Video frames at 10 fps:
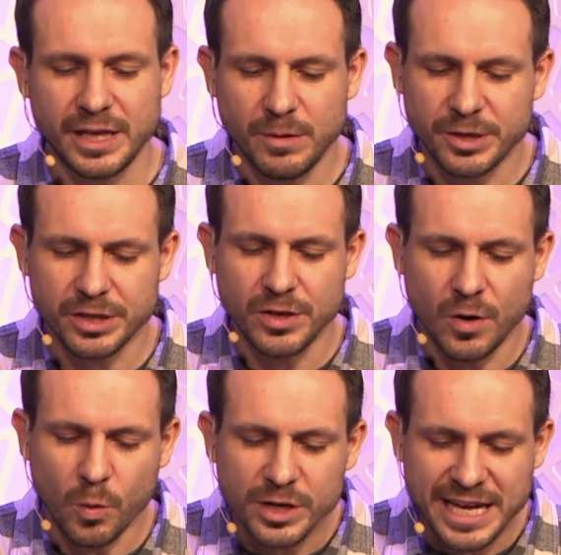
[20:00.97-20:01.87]
an
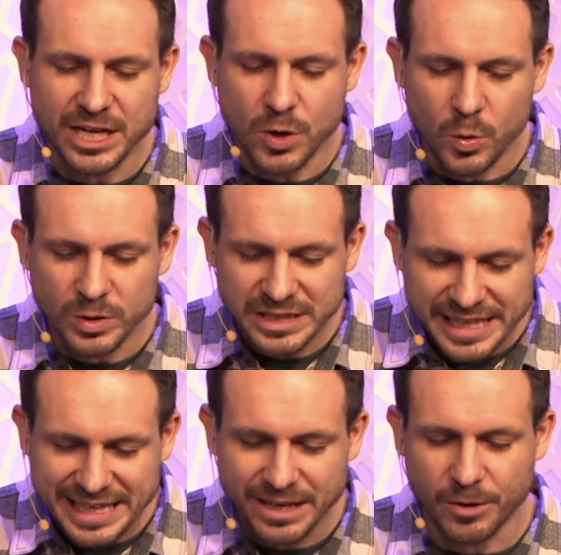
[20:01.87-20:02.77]
ornate gold
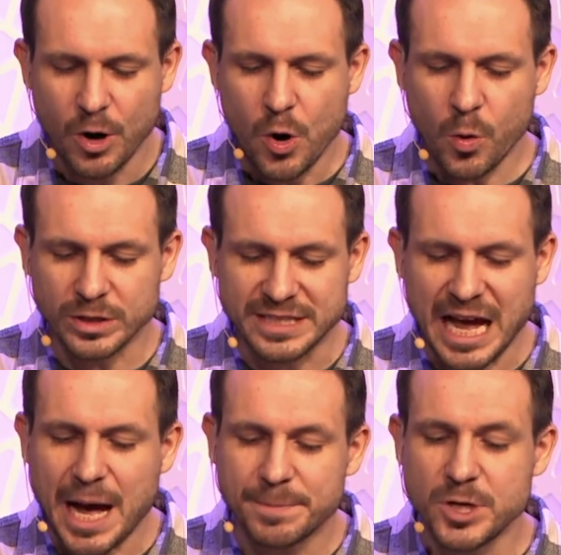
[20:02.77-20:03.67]
lid or
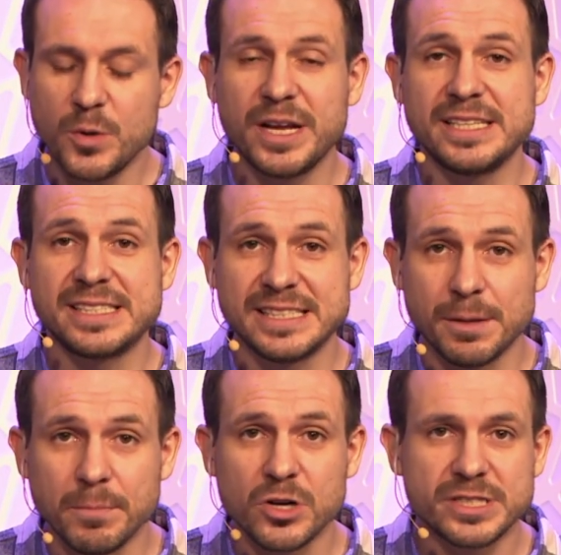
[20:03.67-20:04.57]
top known as
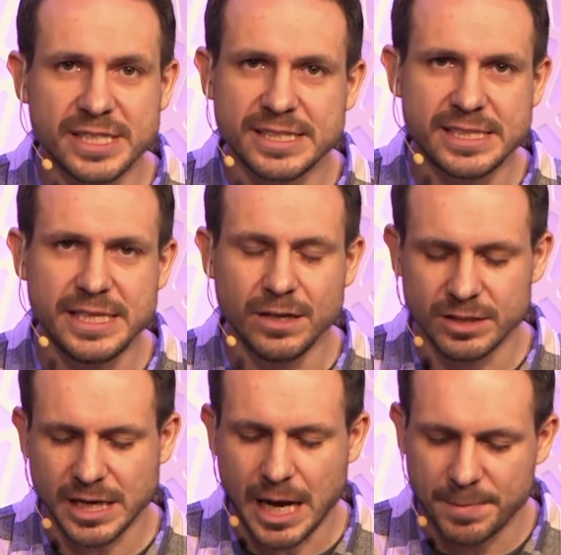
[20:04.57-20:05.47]
the mercy seat
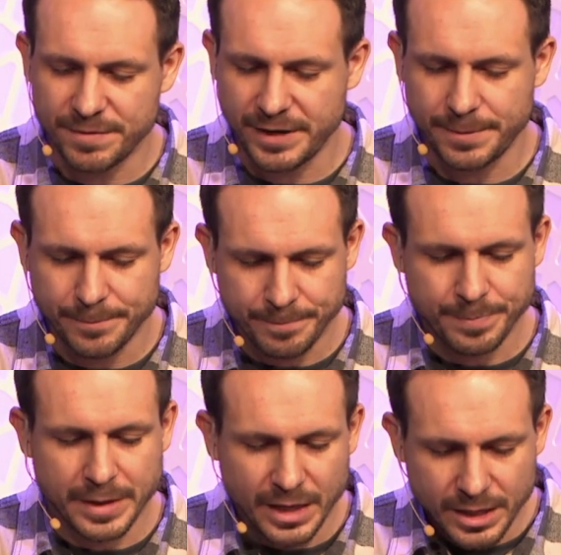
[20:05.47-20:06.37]
on top of it.
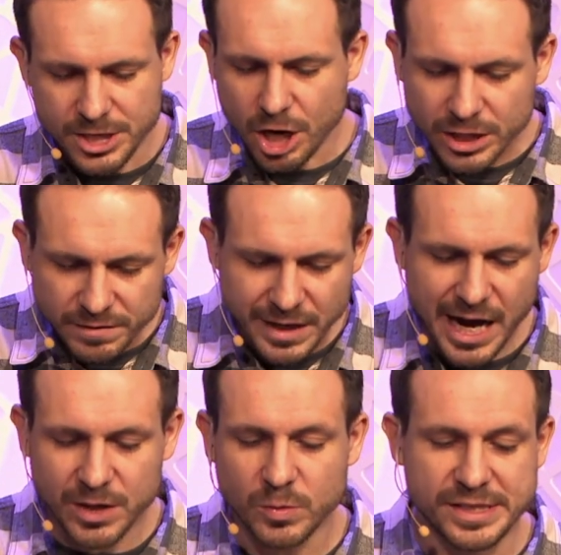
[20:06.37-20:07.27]
The Ark of
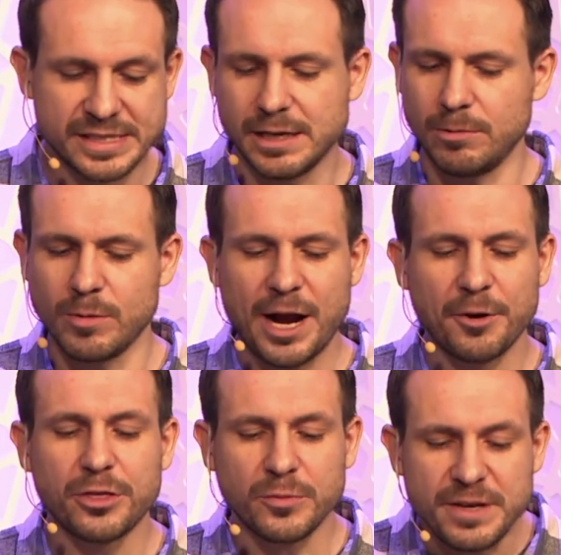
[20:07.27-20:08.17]
God was
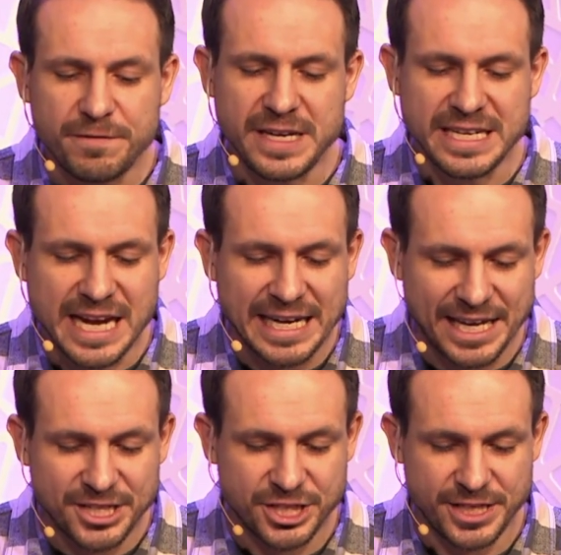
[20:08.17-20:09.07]
around 3 feet 9
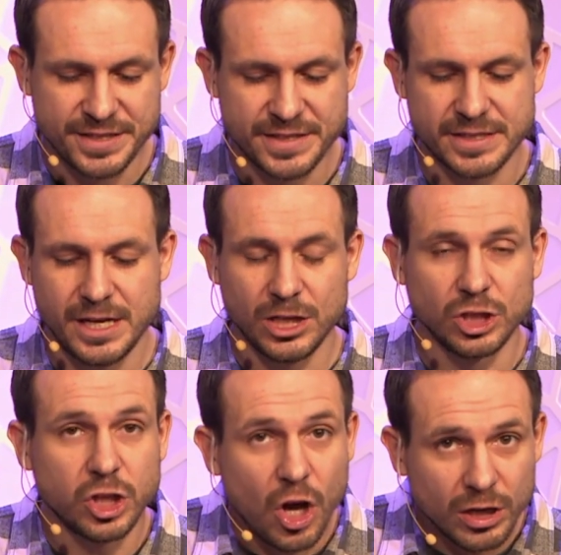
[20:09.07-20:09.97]
inches
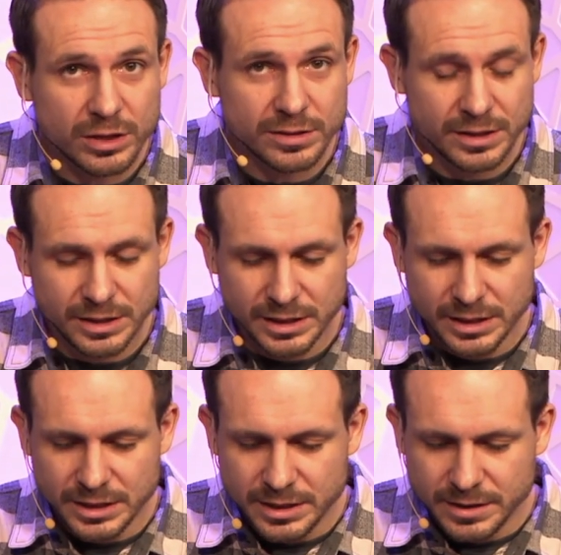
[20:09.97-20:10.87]
long,
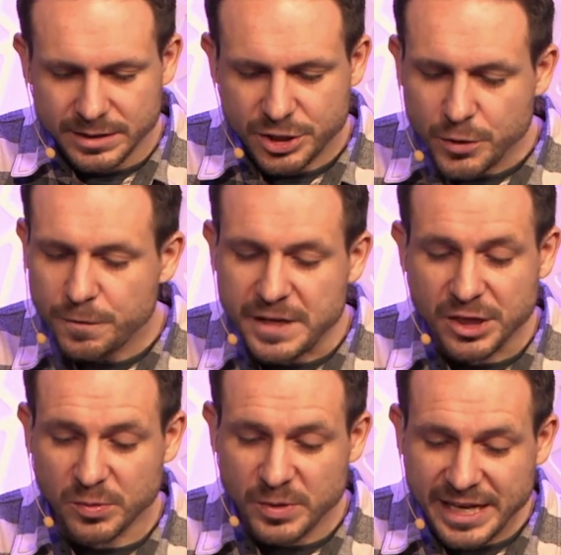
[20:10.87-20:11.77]
2
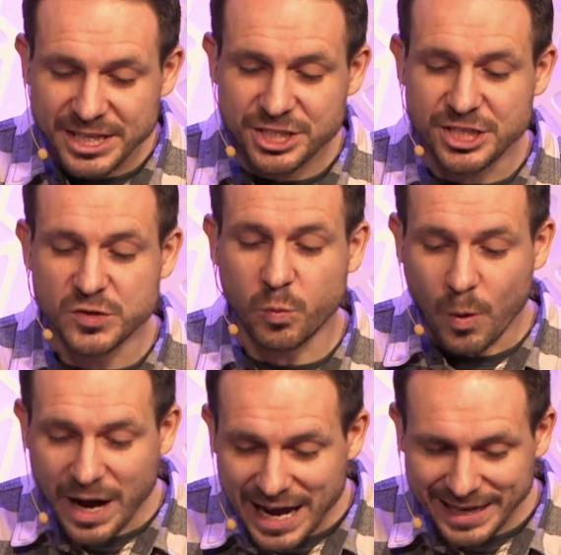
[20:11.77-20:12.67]
feet 3 inches
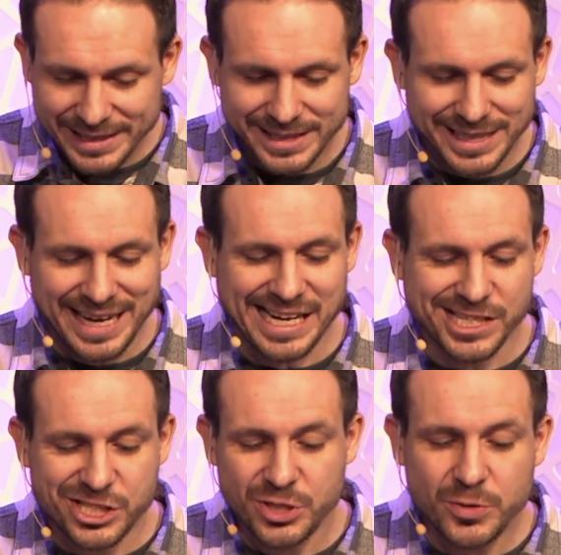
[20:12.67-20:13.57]
wide,
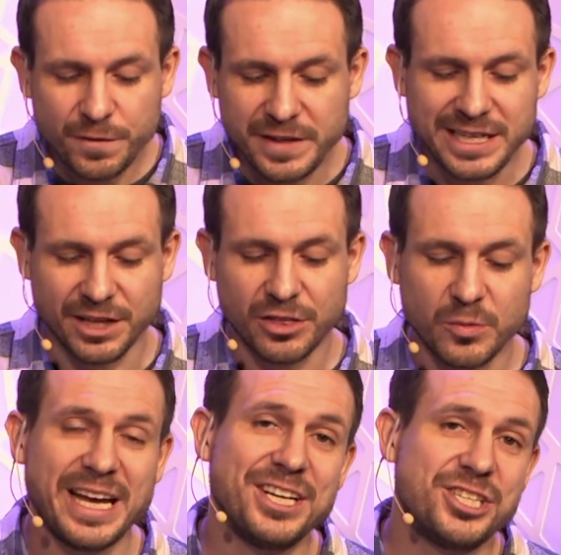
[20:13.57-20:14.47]
and 2 feet
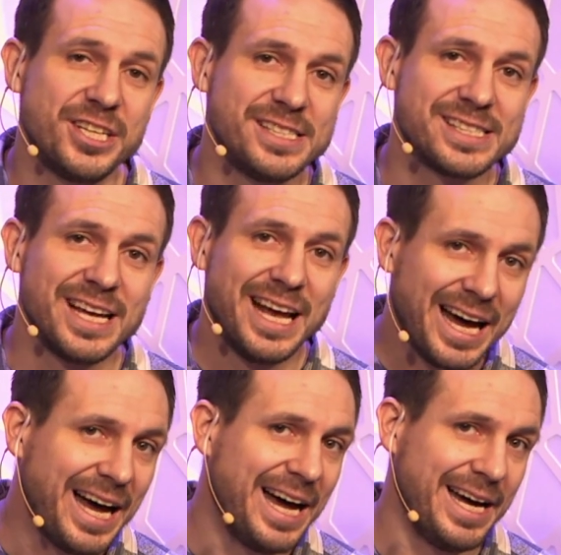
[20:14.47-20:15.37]
3 inches
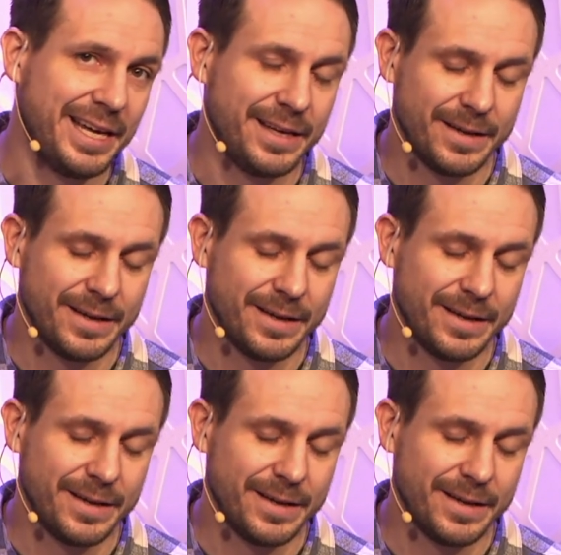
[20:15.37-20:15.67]
high.